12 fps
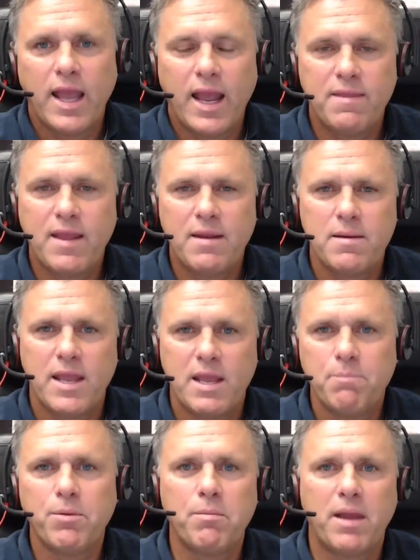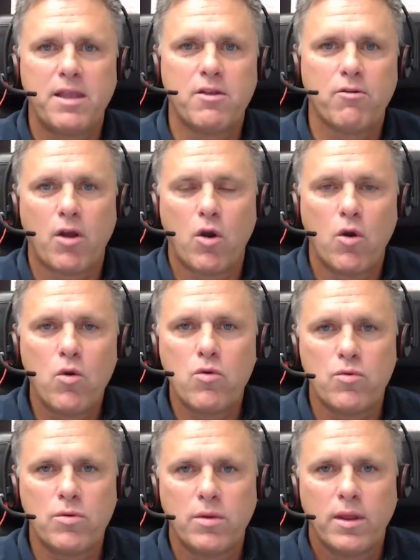and then implement your
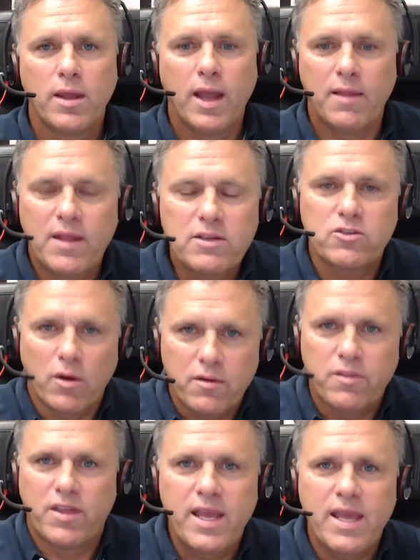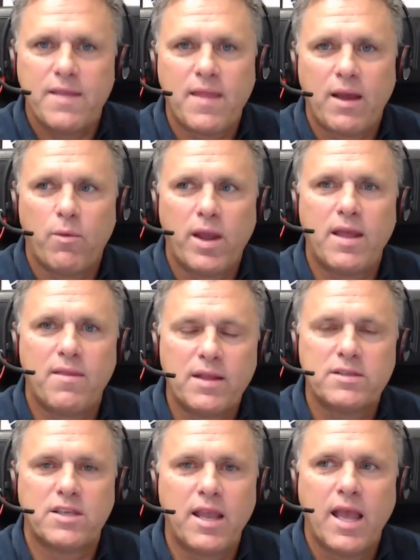own, and then start thinking that way, and
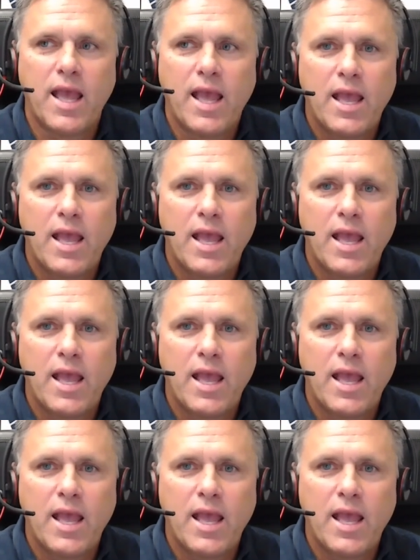then say,